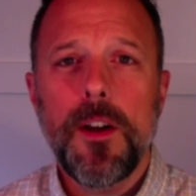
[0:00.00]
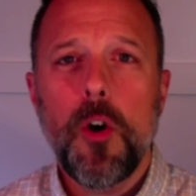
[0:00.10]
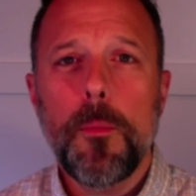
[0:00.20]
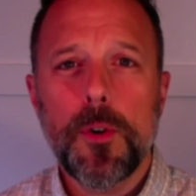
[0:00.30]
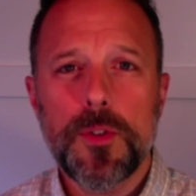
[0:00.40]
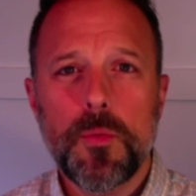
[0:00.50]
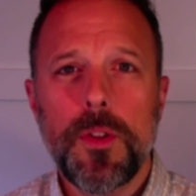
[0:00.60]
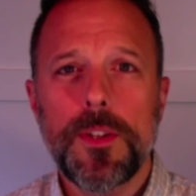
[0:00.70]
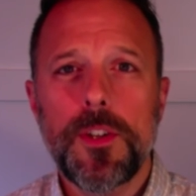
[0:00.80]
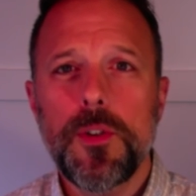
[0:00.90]
homeowners
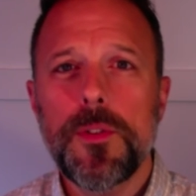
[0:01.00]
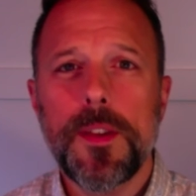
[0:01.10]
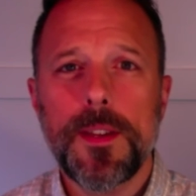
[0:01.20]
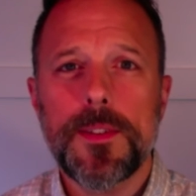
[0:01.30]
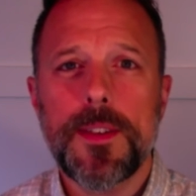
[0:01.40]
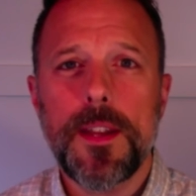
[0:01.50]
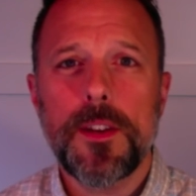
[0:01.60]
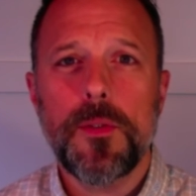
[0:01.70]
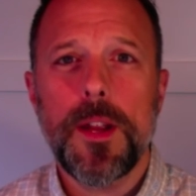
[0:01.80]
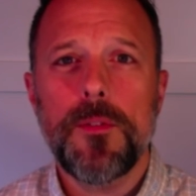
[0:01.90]
willing to do things in a
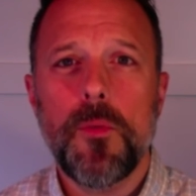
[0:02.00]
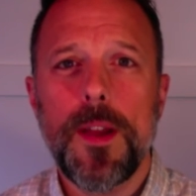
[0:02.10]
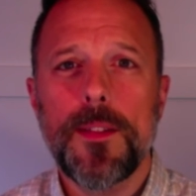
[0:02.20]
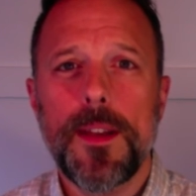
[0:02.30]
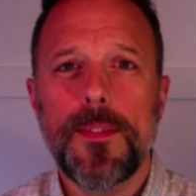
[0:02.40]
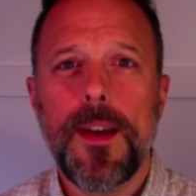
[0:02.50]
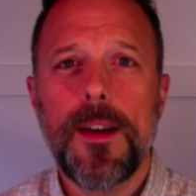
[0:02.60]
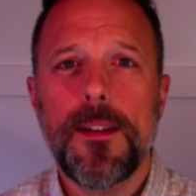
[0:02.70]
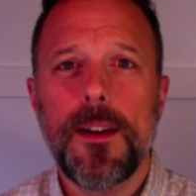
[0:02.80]
creative way like that,